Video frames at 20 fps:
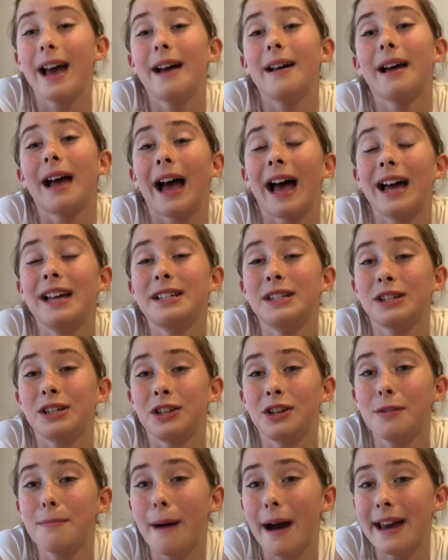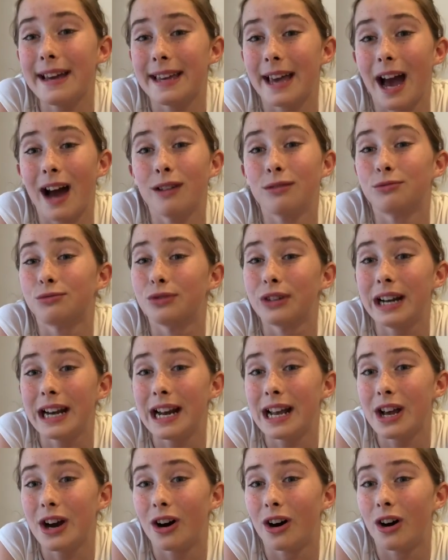And you might get
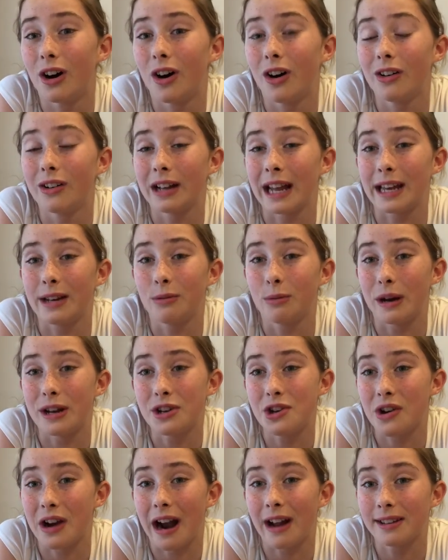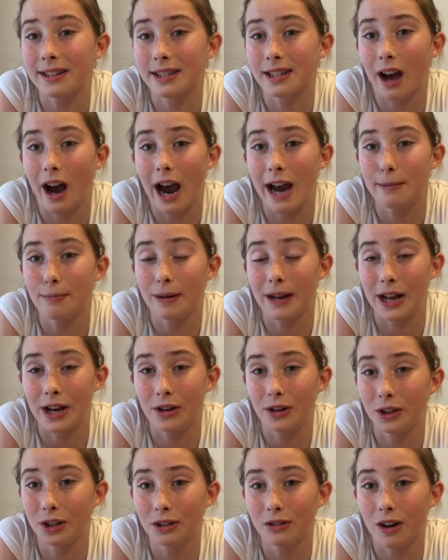really hot like when you're outside playing
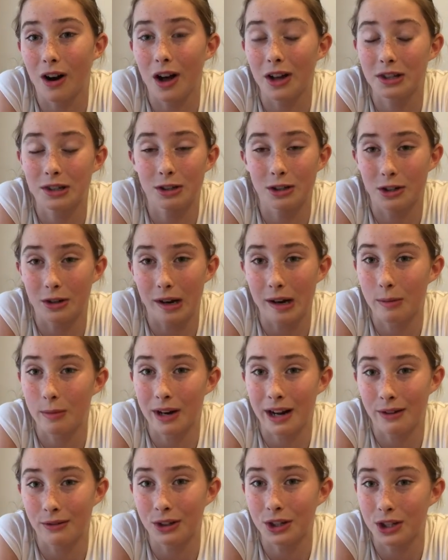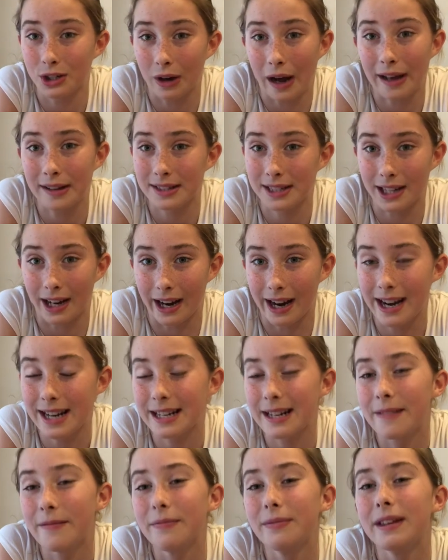on the grass or doing whatever you do outside.
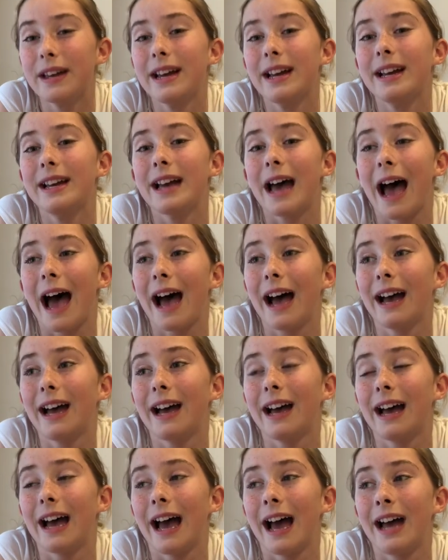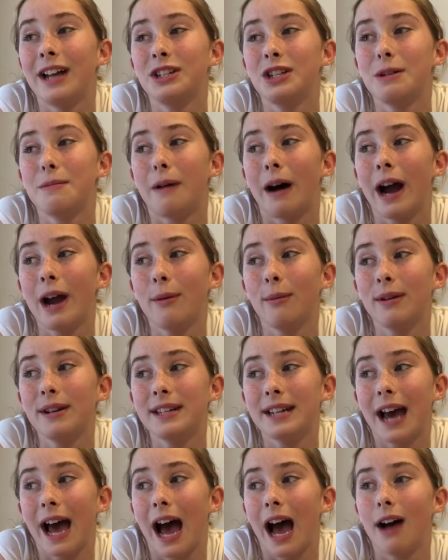And you might want
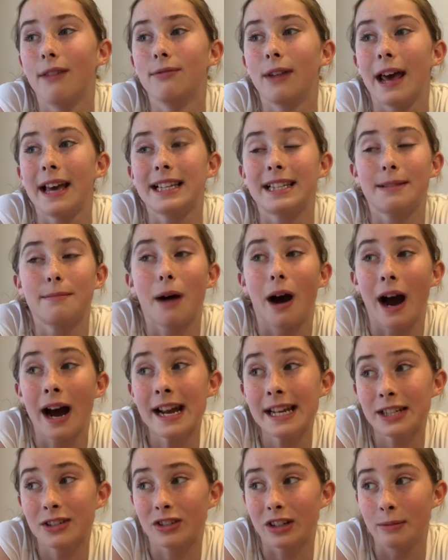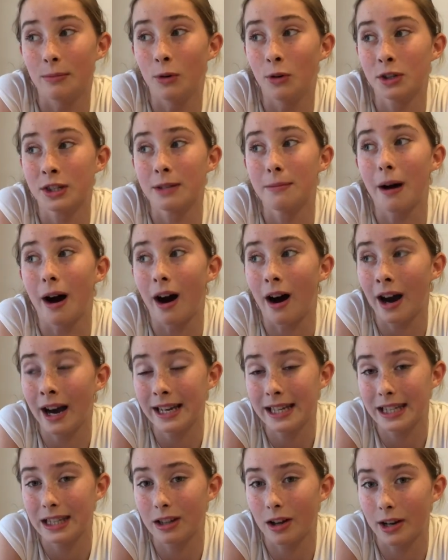to have like some ice cream or some
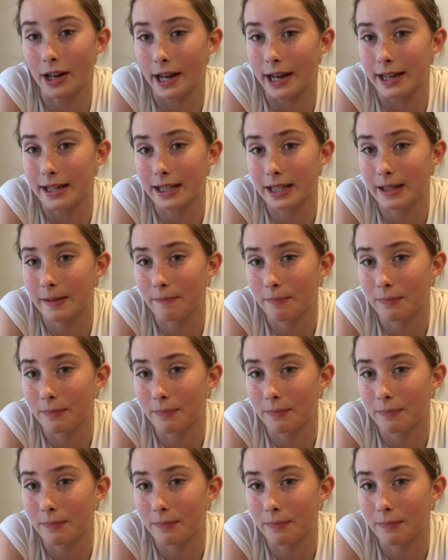ice lollies.